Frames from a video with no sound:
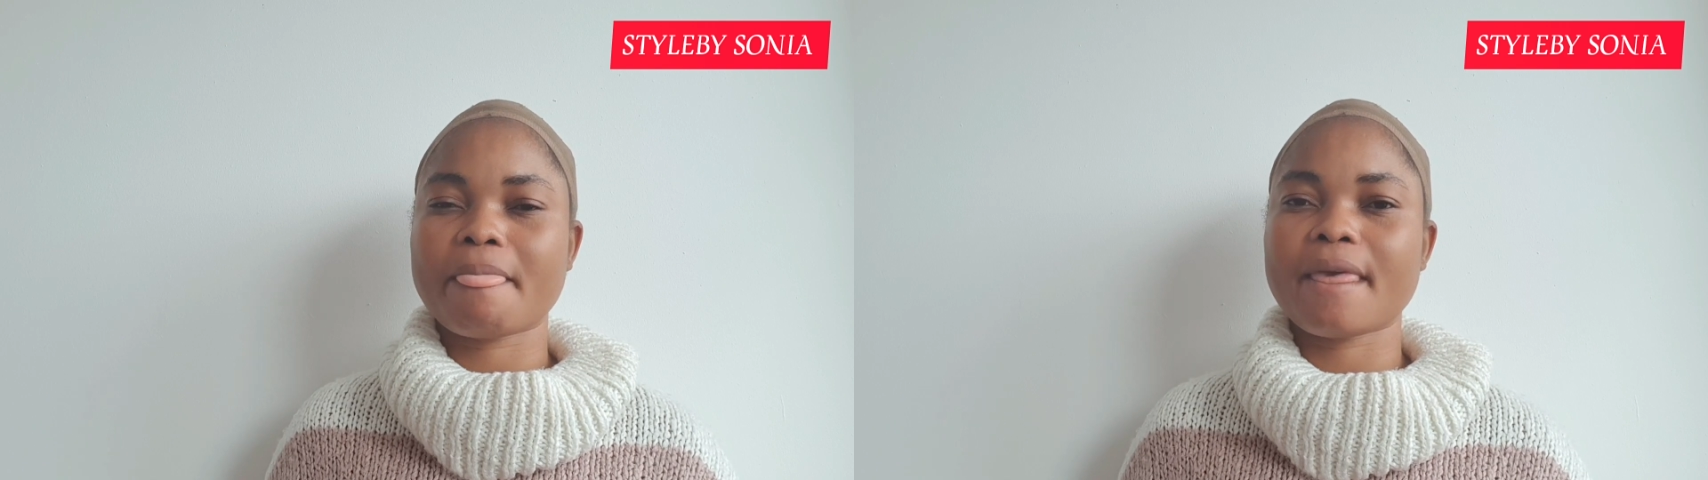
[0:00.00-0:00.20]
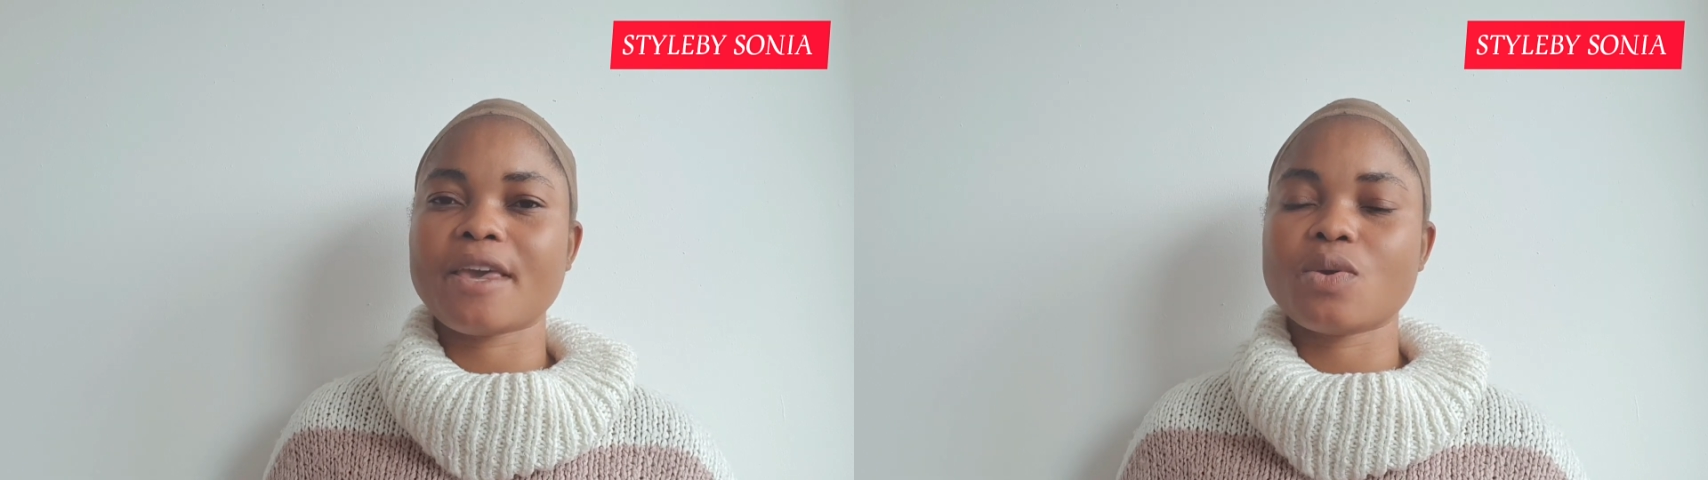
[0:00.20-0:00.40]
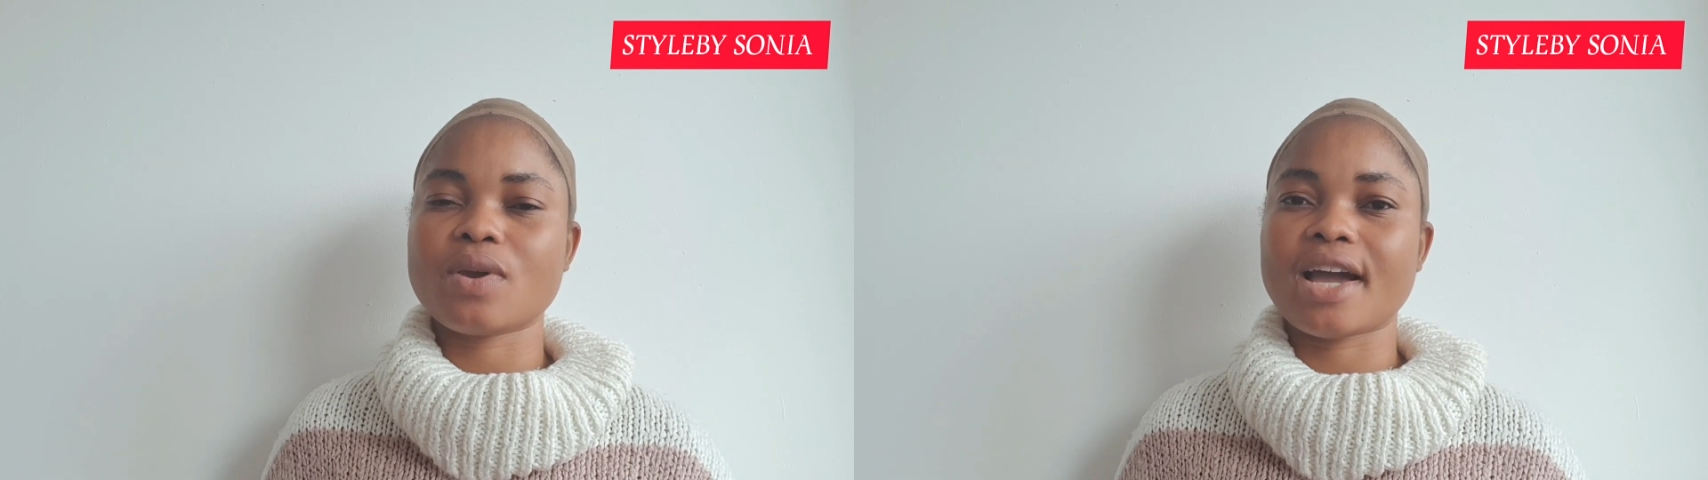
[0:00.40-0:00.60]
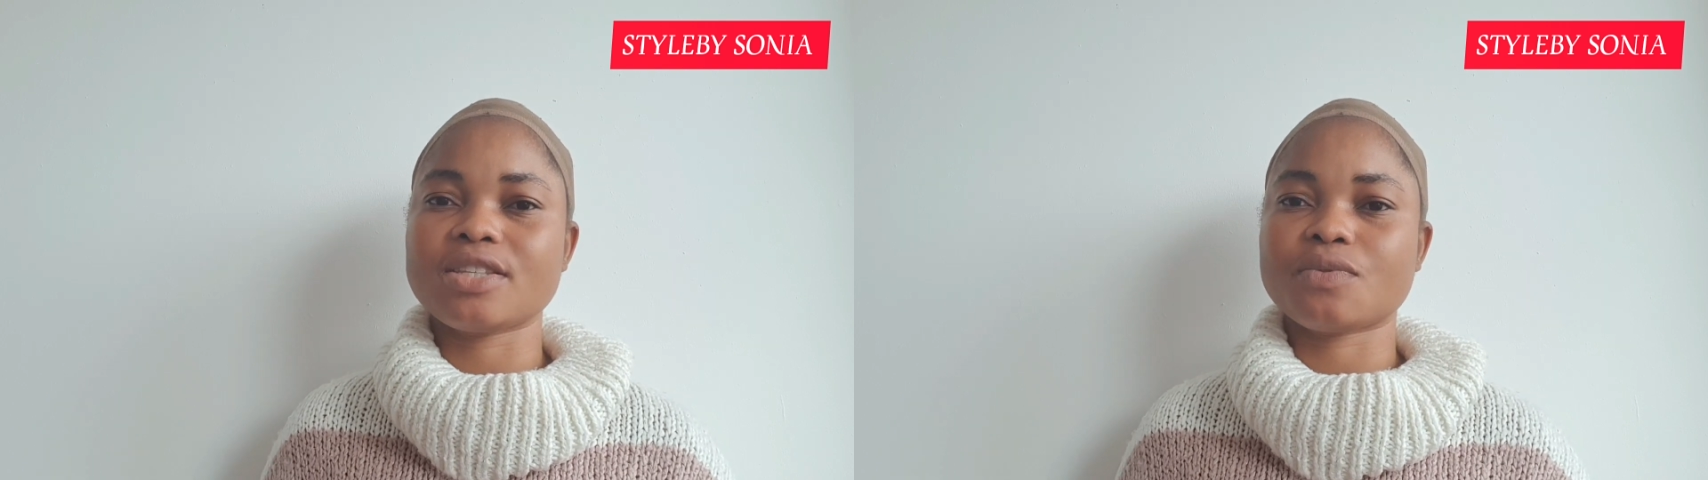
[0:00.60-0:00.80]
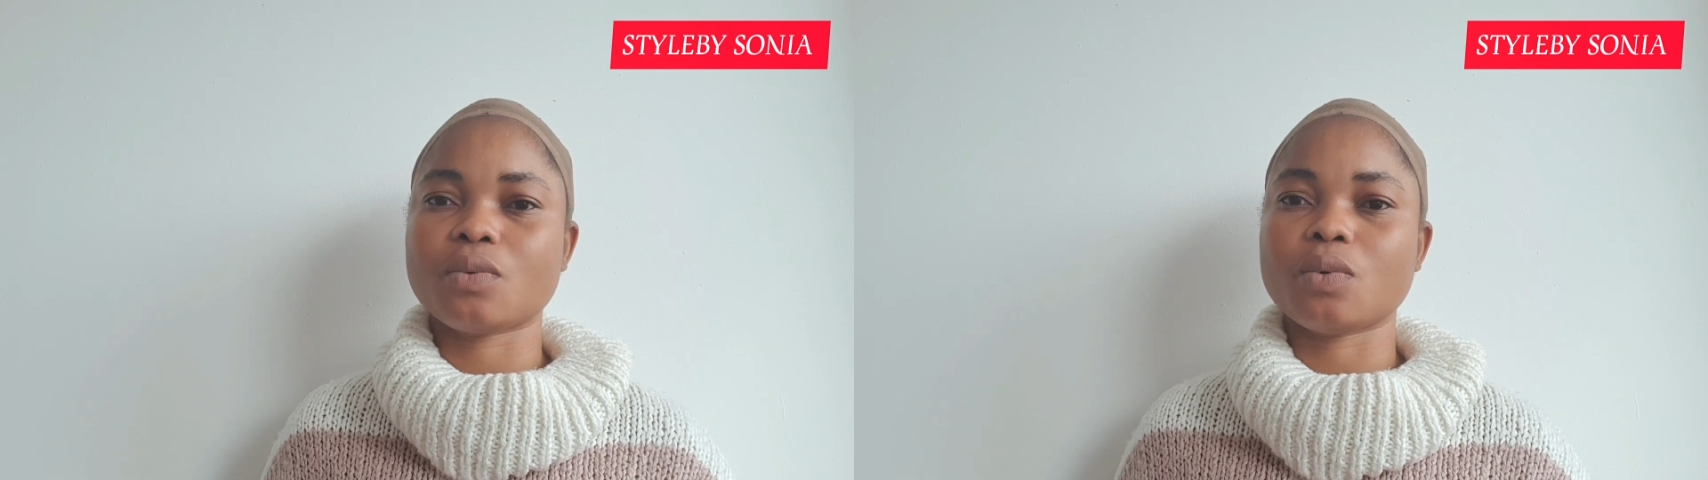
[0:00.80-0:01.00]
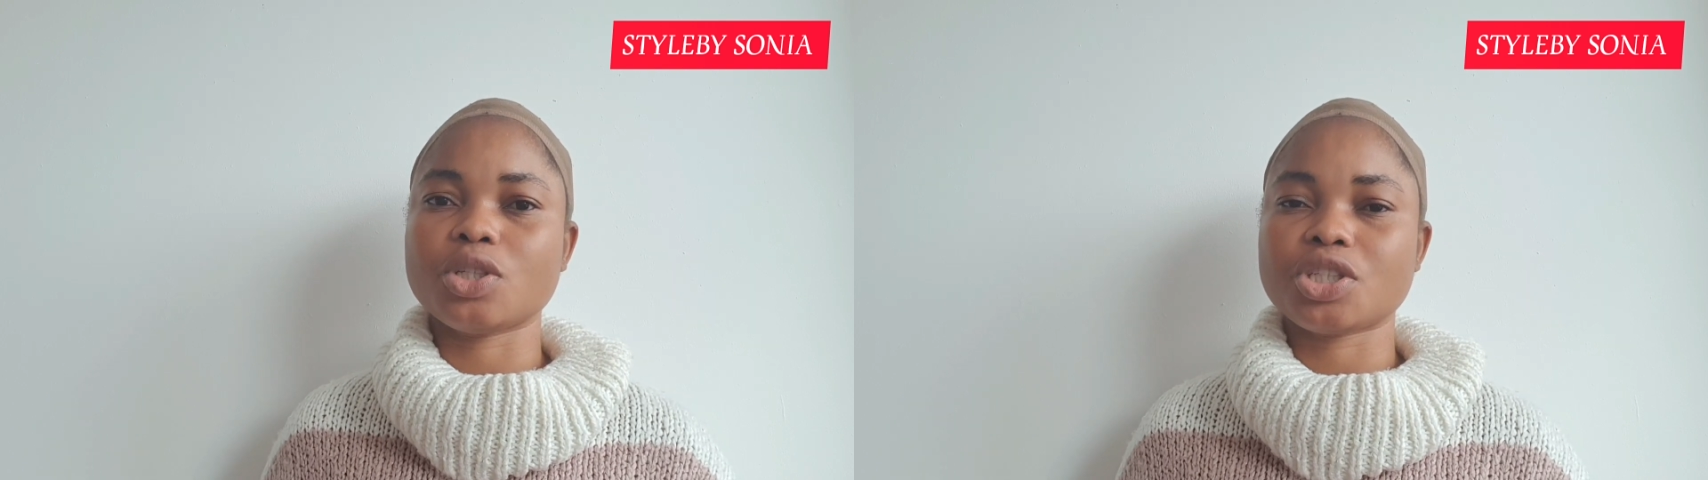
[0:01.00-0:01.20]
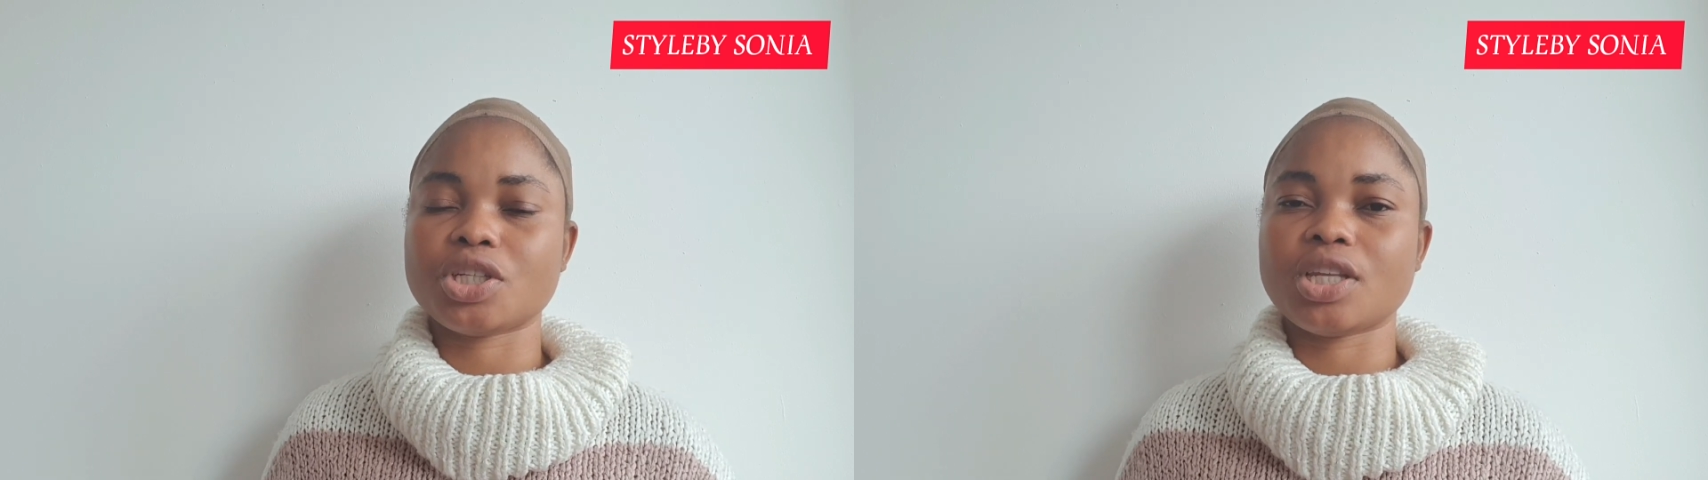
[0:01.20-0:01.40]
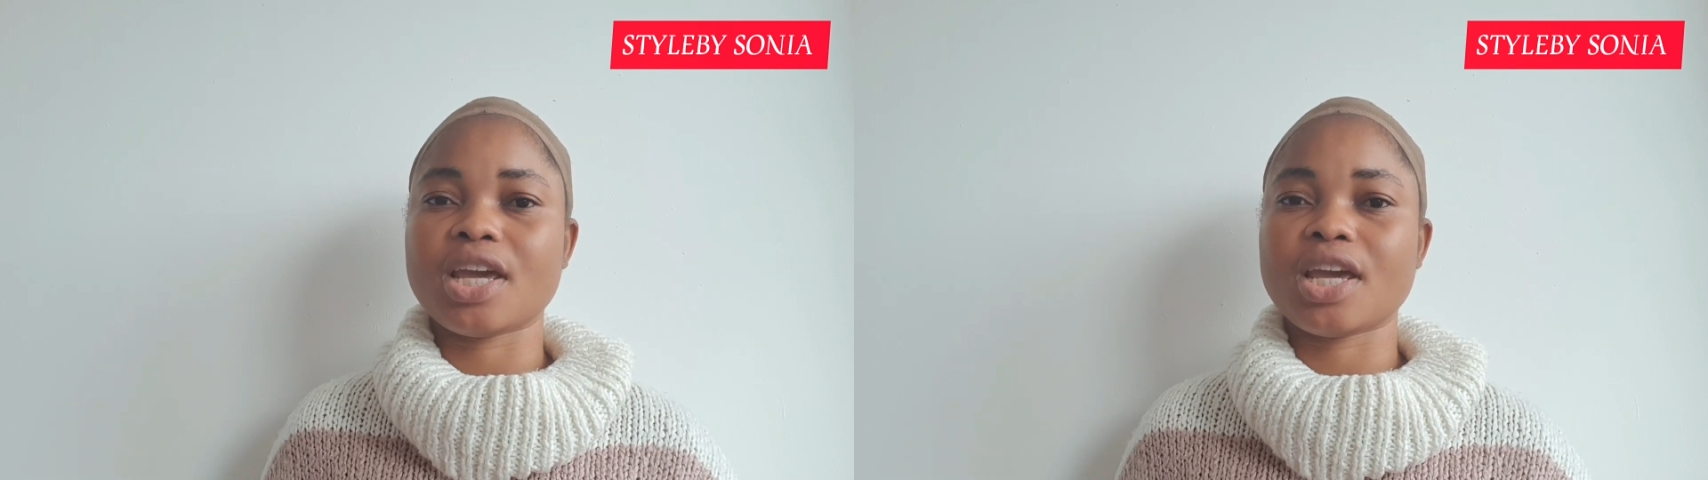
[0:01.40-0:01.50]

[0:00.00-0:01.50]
Thank you guys for watching,